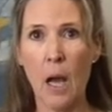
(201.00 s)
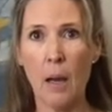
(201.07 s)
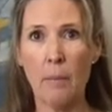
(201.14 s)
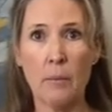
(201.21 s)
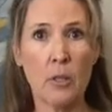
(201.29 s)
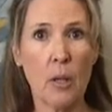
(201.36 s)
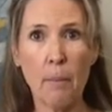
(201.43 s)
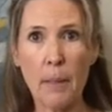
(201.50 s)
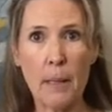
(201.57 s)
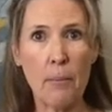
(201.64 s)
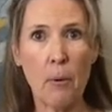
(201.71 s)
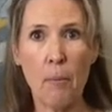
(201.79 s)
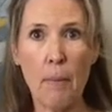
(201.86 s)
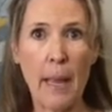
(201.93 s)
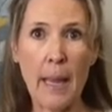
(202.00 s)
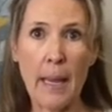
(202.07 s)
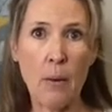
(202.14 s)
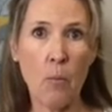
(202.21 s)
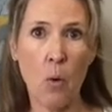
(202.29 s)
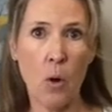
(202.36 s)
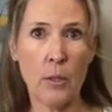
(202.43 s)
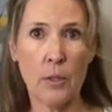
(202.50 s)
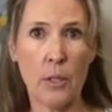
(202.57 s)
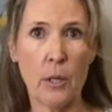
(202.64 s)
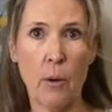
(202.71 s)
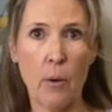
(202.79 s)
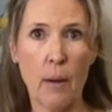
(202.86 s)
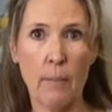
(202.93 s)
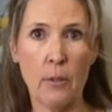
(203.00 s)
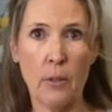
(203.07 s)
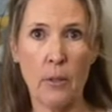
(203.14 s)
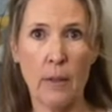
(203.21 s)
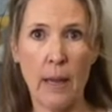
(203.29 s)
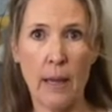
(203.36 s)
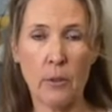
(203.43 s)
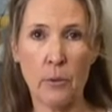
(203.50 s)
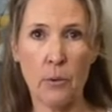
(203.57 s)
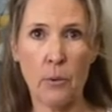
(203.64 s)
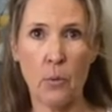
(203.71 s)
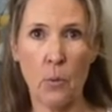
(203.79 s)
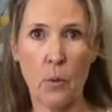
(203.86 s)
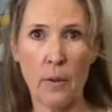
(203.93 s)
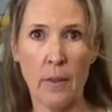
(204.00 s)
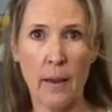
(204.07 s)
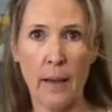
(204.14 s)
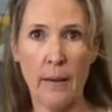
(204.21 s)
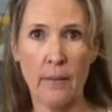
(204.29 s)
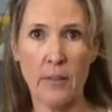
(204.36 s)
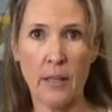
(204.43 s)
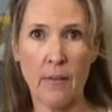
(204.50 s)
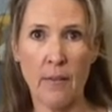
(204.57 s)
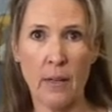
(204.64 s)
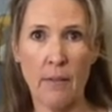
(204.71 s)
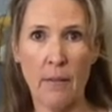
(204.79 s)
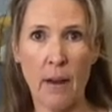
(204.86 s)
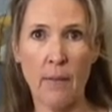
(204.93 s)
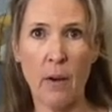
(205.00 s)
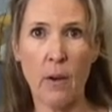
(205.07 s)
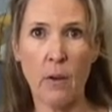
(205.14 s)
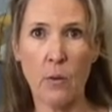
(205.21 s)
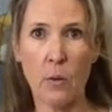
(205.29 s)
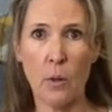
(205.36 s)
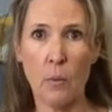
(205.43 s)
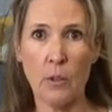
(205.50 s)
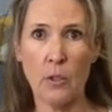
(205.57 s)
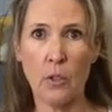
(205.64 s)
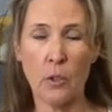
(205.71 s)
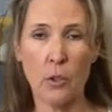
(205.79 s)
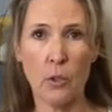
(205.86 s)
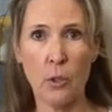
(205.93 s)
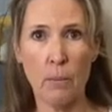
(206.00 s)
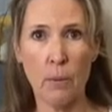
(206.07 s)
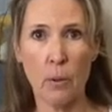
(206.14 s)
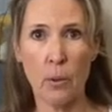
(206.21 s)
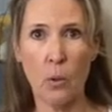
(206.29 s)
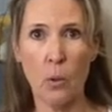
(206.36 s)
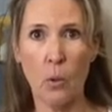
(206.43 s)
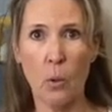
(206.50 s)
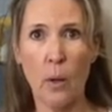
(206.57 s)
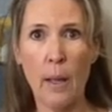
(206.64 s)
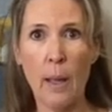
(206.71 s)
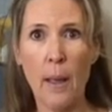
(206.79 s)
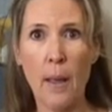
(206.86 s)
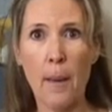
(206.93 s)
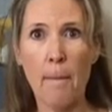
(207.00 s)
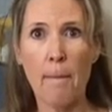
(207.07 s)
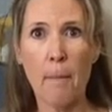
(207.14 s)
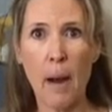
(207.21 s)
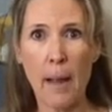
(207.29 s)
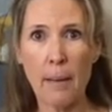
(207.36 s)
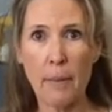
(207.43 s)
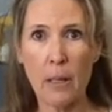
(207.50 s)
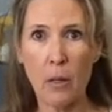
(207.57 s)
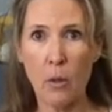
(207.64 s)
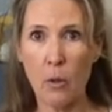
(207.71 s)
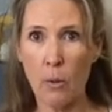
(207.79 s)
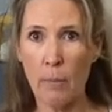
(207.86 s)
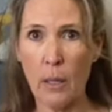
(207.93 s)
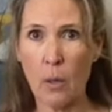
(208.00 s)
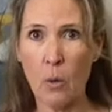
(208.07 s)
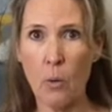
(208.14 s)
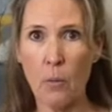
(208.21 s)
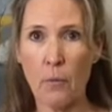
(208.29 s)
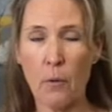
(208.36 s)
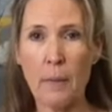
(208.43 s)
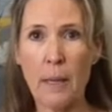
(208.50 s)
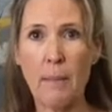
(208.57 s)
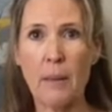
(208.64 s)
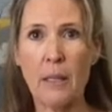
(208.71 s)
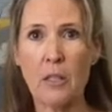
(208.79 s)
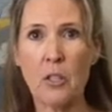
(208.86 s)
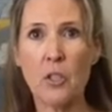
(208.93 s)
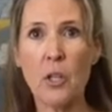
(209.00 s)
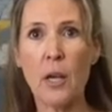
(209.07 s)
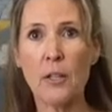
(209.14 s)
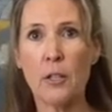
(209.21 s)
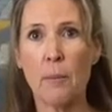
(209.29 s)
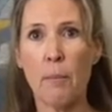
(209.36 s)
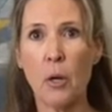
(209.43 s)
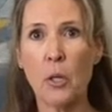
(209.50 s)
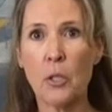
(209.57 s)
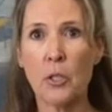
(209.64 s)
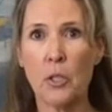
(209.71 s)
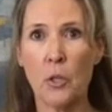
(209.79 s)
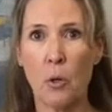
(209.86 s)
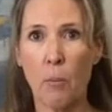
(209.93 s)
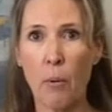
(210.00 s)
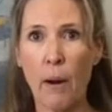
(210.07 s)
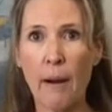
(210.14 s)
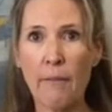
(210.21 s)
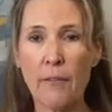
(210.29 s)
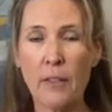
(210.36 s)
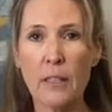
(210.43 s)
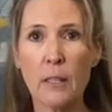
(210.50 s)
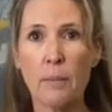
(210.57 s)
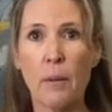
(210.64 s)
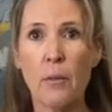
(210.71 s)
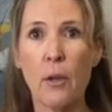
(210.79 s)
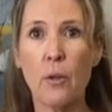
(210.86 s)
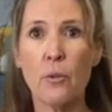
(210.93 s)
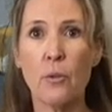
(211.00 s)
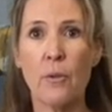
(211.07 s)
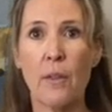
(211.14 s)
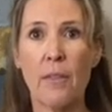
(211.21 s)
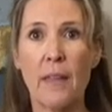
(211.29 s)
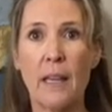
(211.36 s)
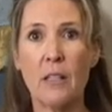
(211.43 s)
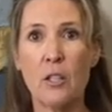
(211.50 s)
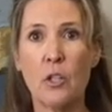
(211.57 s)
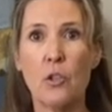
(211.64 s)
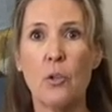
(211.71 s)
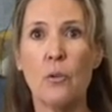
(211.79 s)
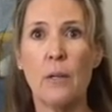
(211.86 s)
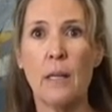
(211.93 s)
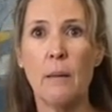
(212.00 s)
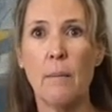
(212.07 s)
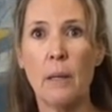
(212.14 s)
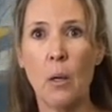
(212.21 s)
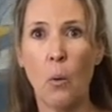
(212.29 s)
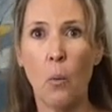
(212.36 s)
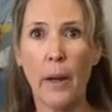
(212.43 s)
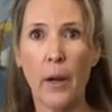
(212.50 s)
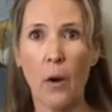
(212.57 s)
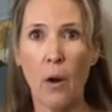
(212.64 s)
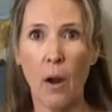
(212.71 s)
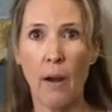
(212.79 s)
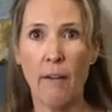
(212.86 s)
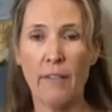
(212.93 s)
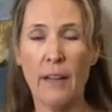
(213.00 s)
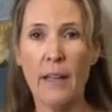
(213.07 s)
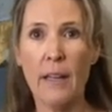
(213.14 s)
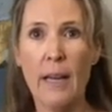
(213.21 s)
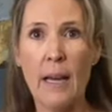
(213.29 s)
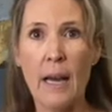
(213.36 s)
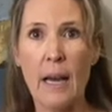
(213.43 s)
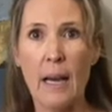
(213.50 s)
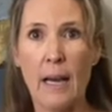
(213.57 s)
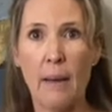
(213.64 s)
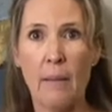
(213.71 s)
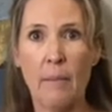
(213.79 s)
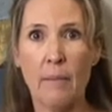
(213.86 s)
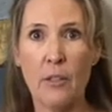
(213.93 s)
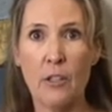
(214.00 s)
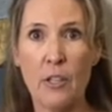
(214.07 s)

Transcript: Some people may want to go up to that true north light of 7,500, which is super cool. Might be a little bit cool for me, but it's such a personal preference. But those are the things that you need to be aware of, and